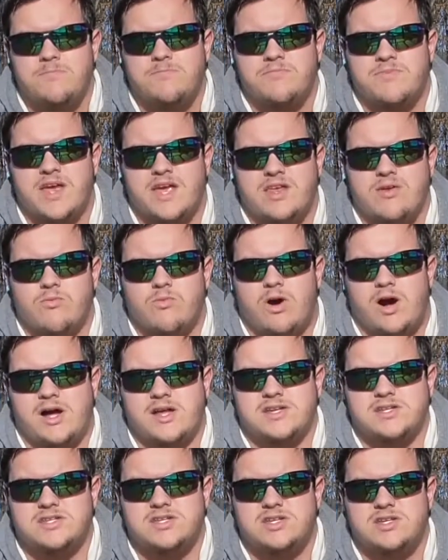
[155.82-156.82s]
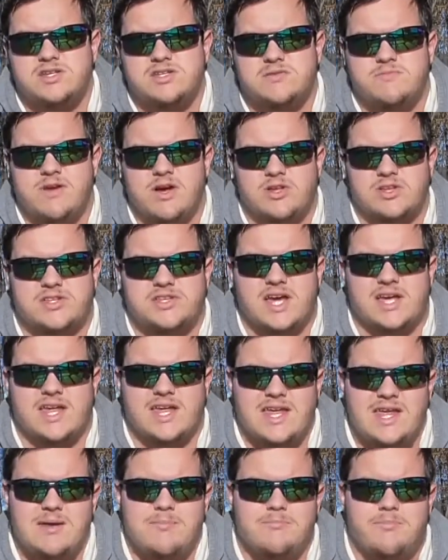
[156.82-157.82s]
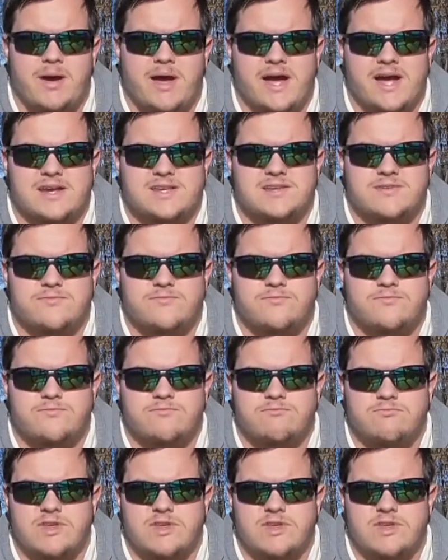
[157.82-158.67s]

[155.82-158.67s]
that you want to be able to take an impact if,